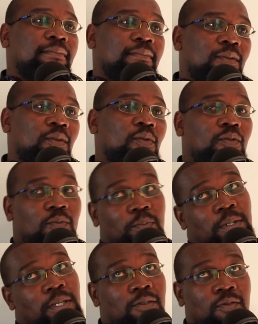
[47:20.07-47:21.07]
because
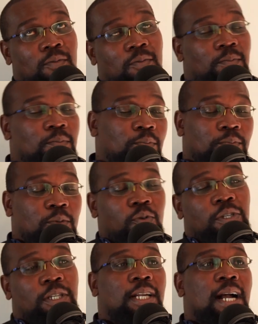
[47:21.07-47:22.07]
busy
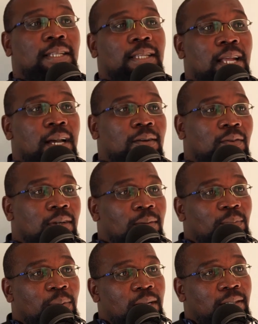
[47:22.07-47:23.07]
push card lakho
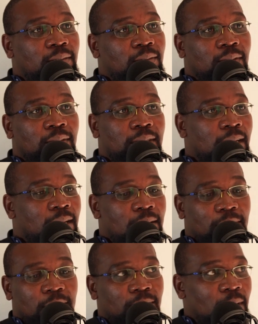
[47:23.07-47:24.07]
ngaphandle ukuthi I
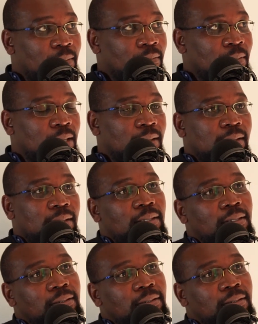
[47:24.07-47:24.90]
must make means.